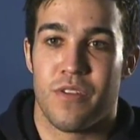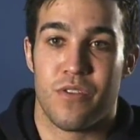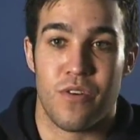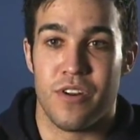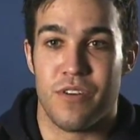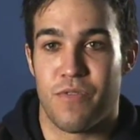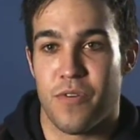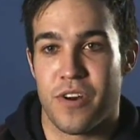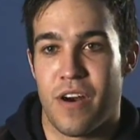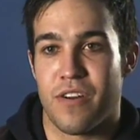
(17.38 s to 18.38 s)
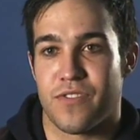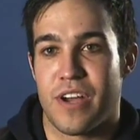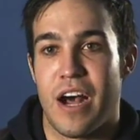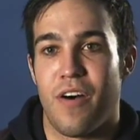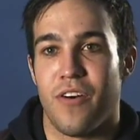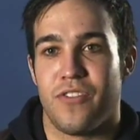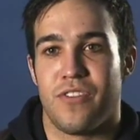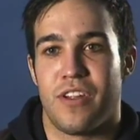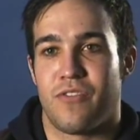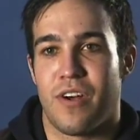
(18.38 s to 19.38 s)
30 to 40 hours of college
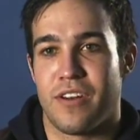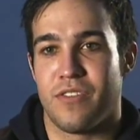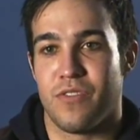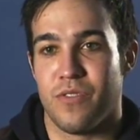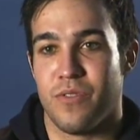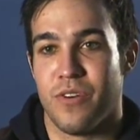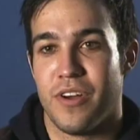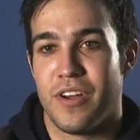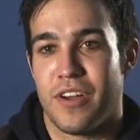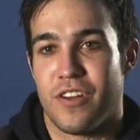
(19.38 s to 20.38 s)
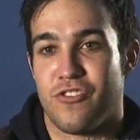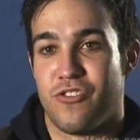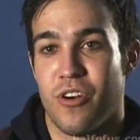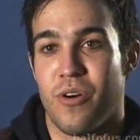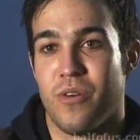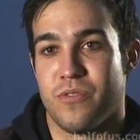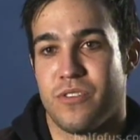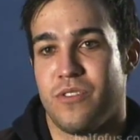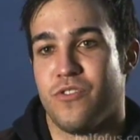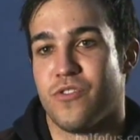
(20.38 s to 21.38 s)
and then trying to do shows
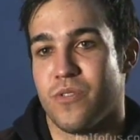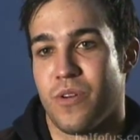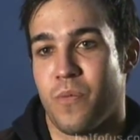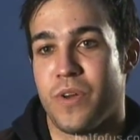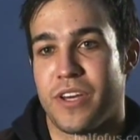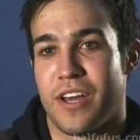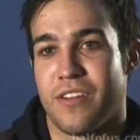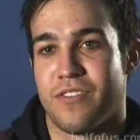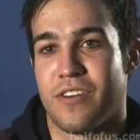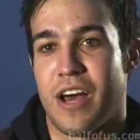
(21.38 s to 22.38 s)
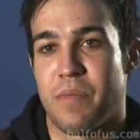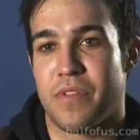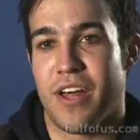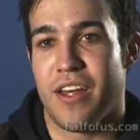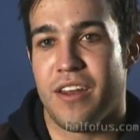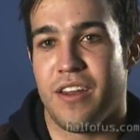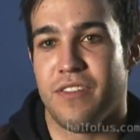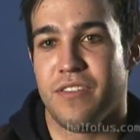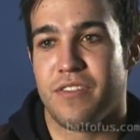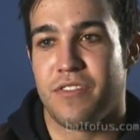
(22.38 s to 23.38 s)
and do shows on weekends on top of that, and
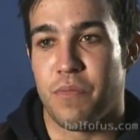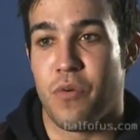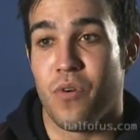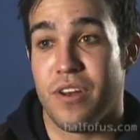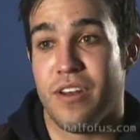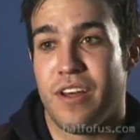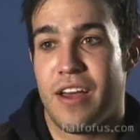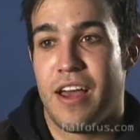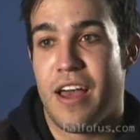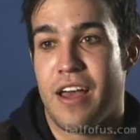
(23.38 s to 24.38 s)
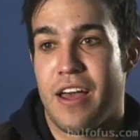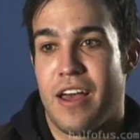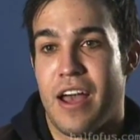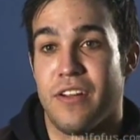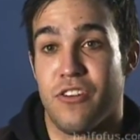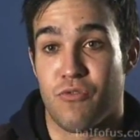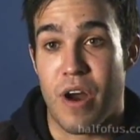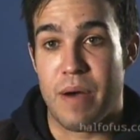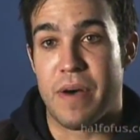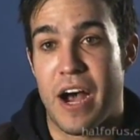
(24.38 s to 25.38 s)
at some point had to
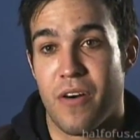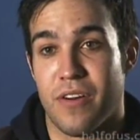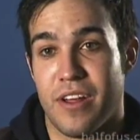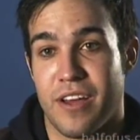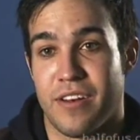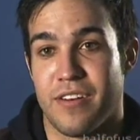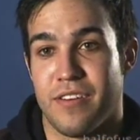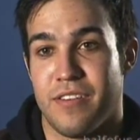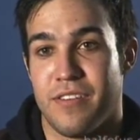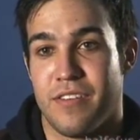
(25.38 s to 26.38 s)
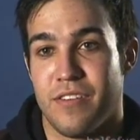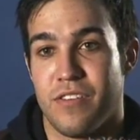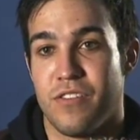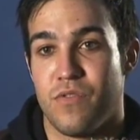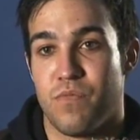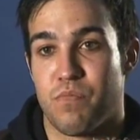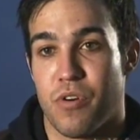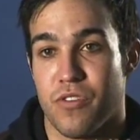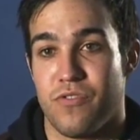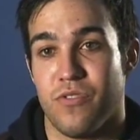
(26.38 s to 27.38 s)
drop out and
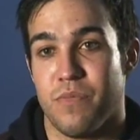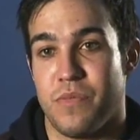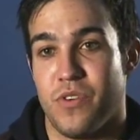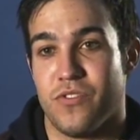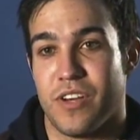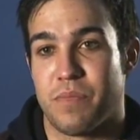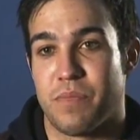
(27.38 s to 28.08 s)
pursue the music.